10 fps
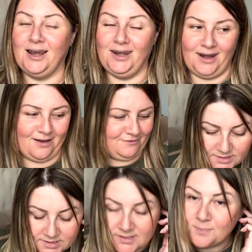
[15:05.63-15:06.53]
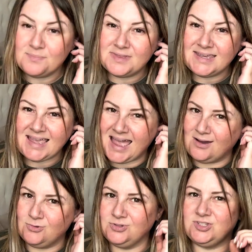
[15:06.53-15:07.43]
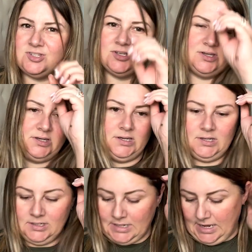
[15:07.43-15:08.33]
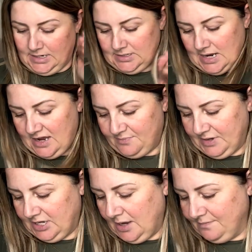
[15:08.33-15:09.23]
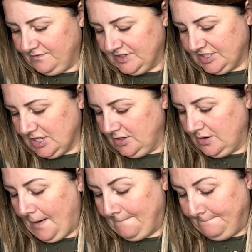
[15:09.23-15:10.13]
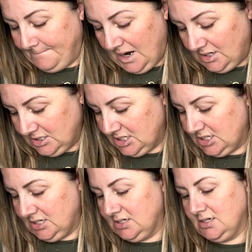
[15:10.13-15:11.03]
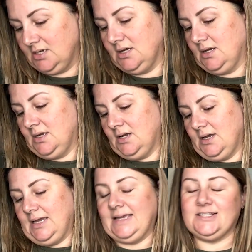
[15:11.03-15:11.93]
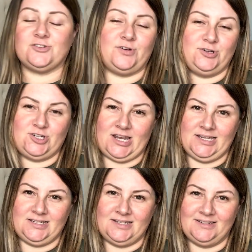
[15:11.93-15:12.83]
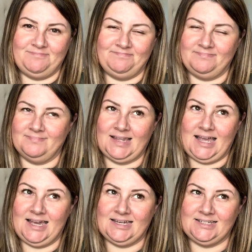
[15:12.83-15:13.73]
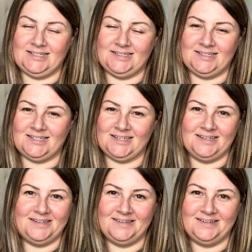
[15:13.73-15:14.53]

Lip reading: love. Something else, again, out of my comfort zone, but it's crocheted, and